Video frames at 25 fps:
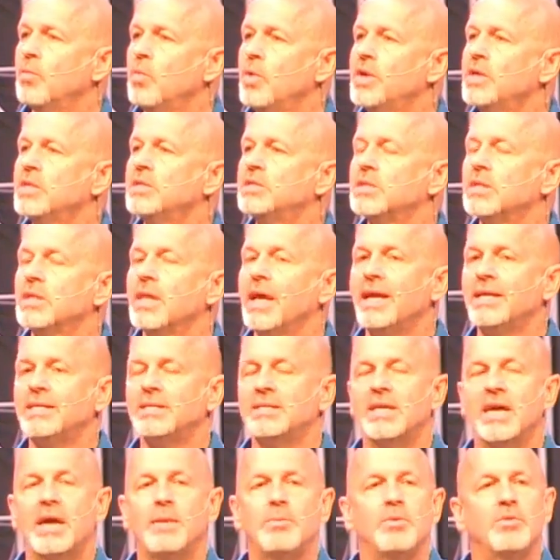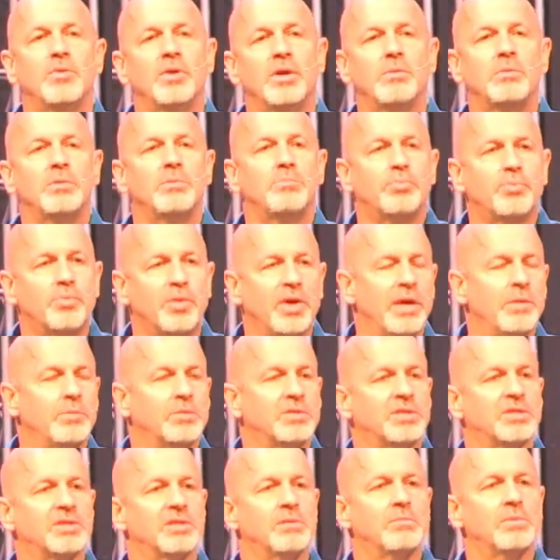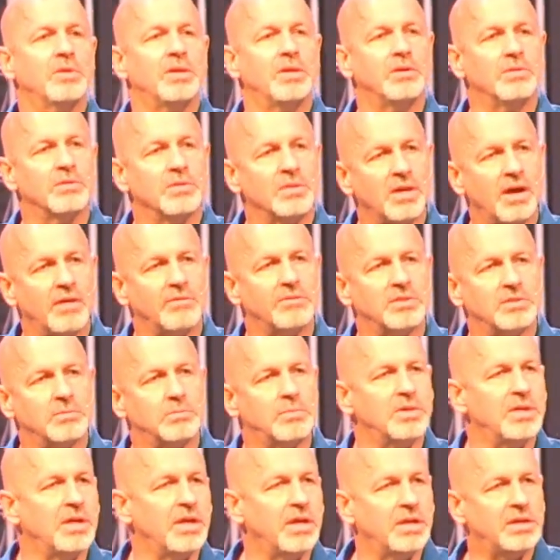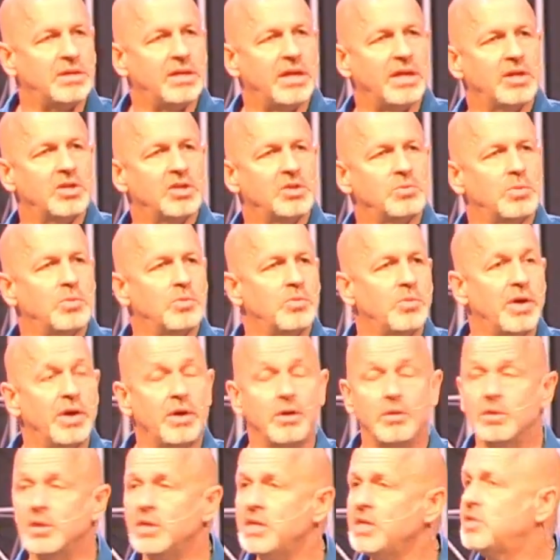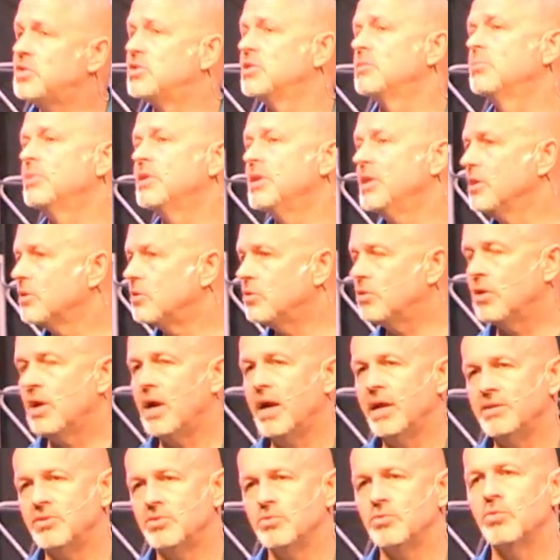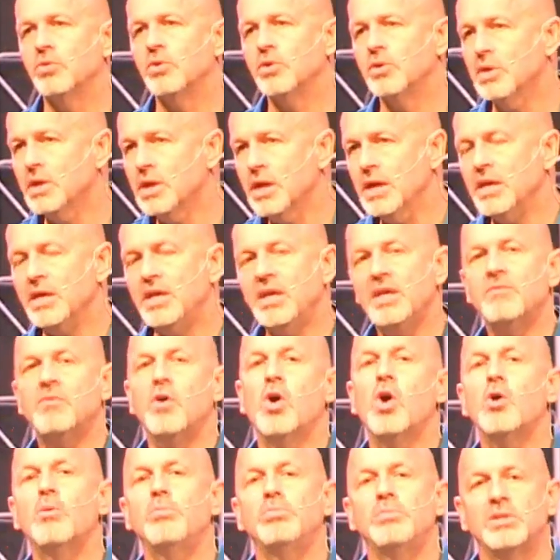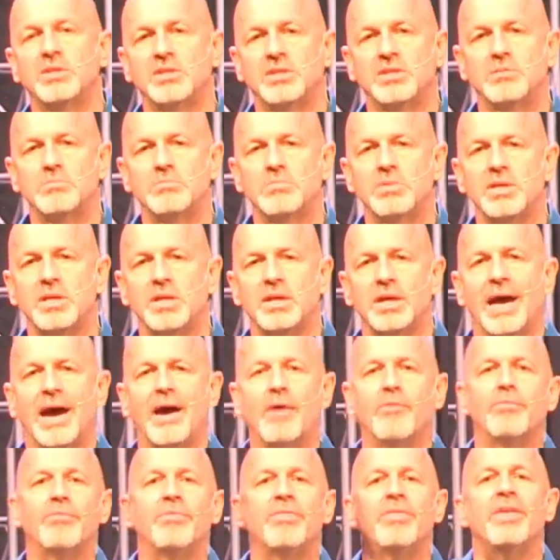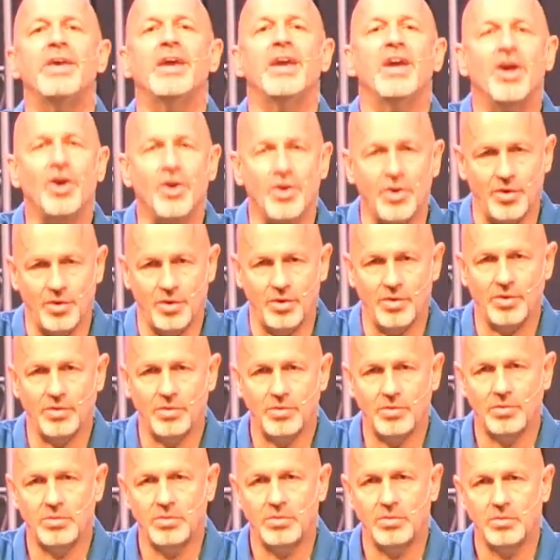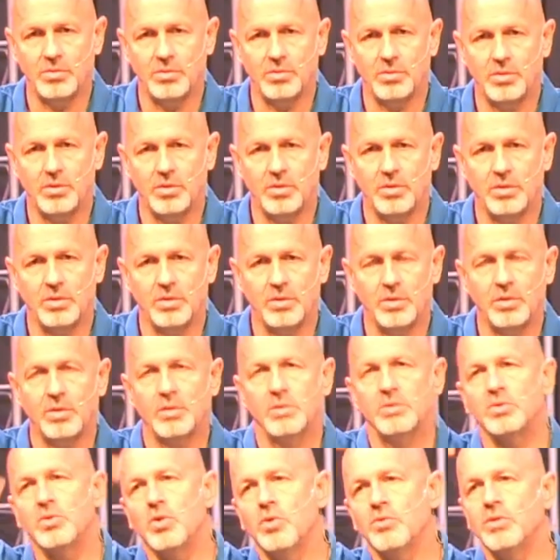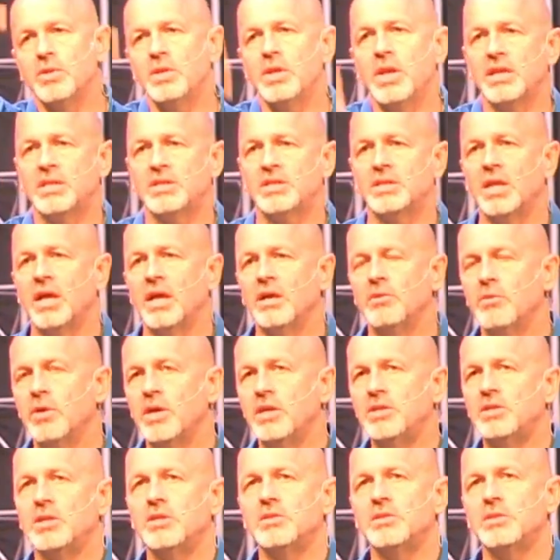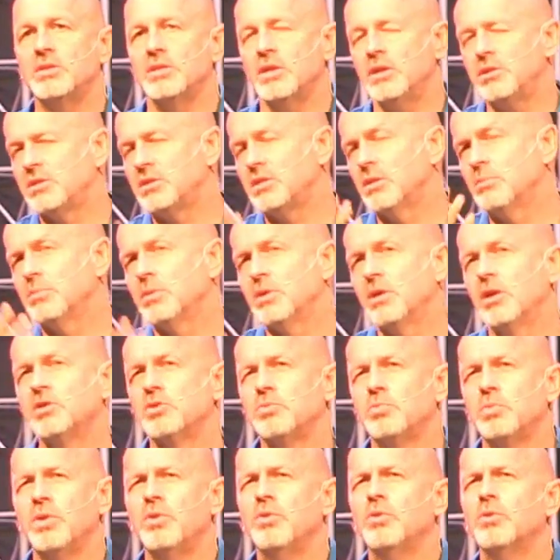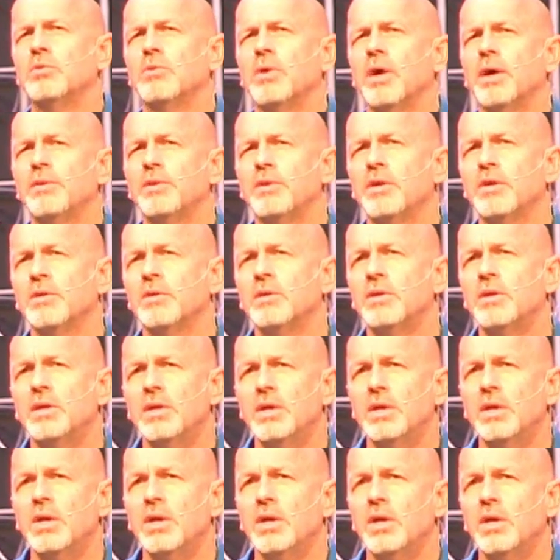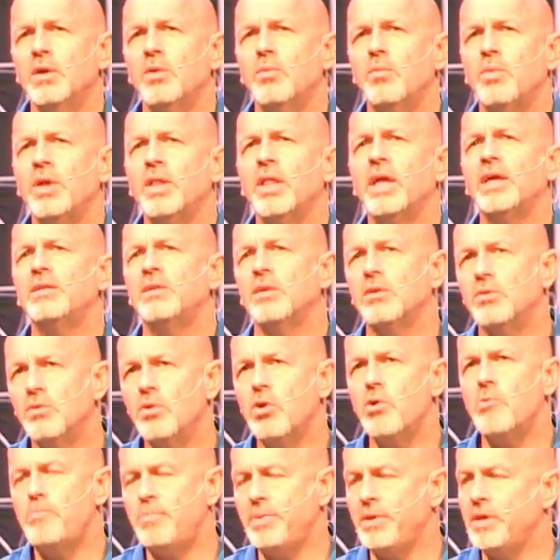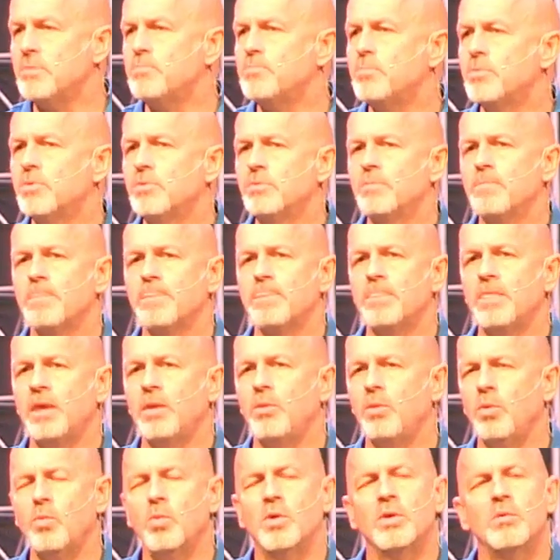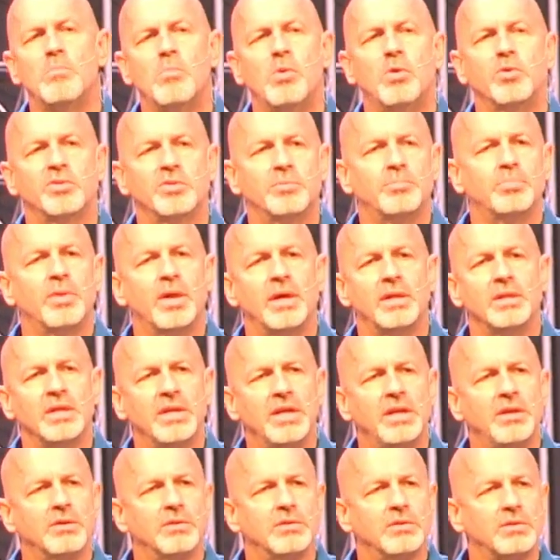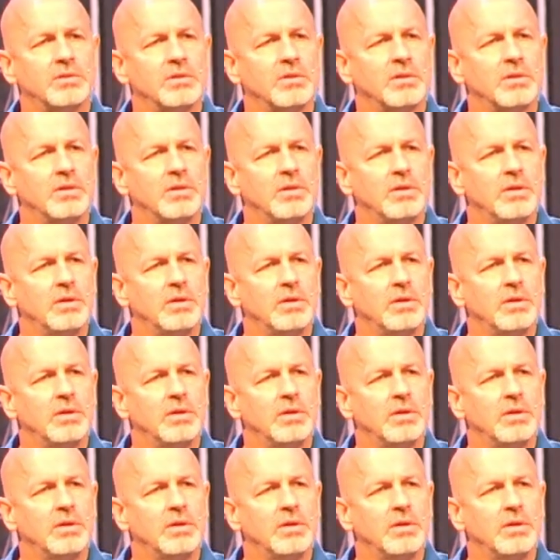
When is the last time you were able to pray with somebody or love somebody in a tangible way or lead somebody to Christ or give hope to somebody out there? Let's go to the next slide, Rach. Here's something else we do around here. We like to grow people, and we want to multiply leaders.